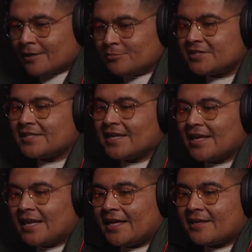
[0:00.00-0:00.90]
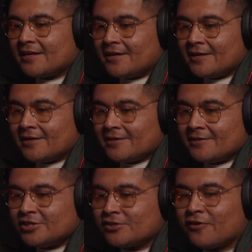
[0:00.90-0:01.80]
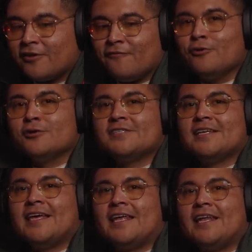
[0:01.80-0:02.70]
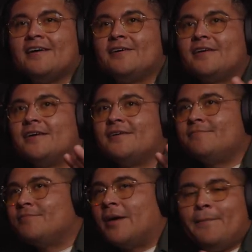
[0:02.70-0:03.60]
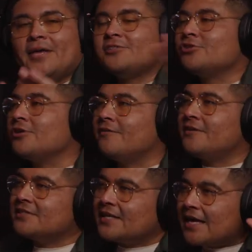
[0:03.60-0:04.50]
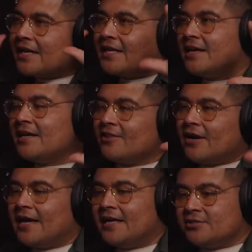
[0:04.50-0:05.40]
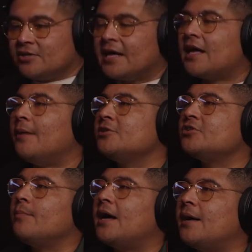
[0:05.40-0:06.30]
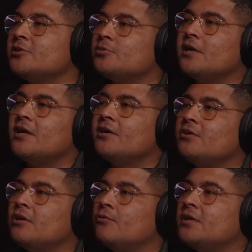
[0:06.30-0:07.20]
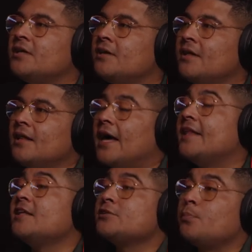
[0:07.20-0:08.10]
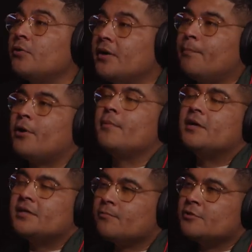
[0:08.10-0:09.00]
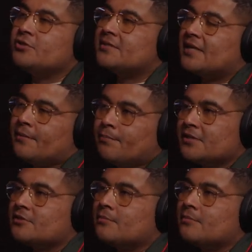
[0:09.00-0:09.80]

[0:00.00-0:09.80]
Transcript: just to get like, just for the viewers to get like a picture of it, to kind of get it in their head. So like how much money are you loaning at this point per month, would you say, plus or